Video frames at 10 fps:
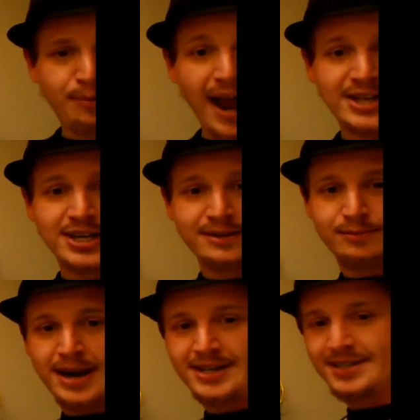Pratchett
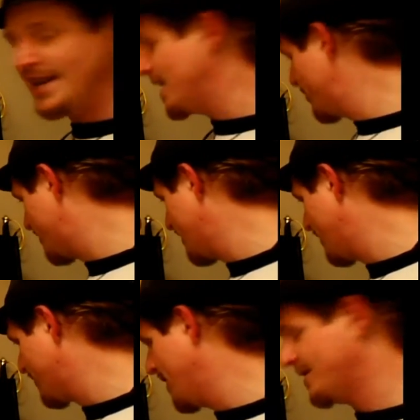and Brandon Sanderson.
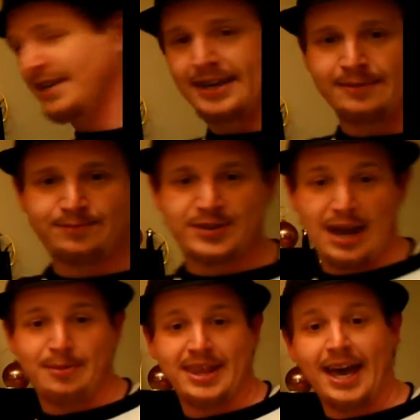I've got uh,
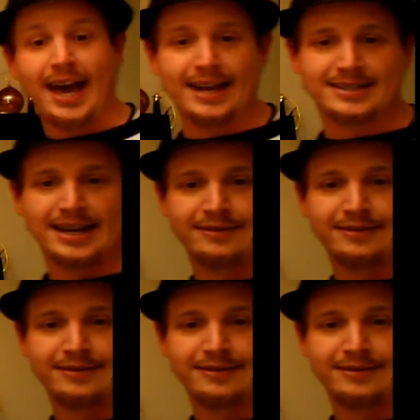Jabba the Hutt.